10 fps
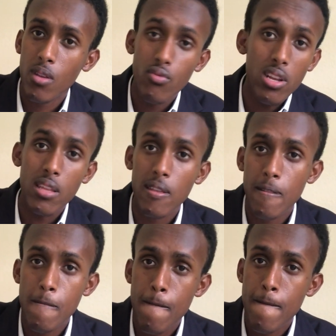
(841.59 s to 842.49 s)
Really.
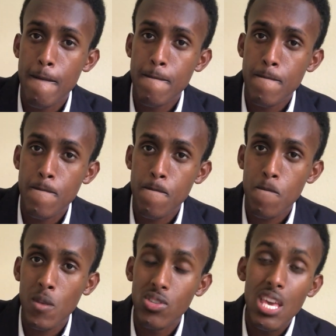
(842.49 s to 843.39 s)

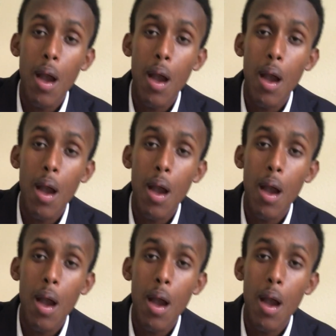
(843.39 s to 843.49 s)
See,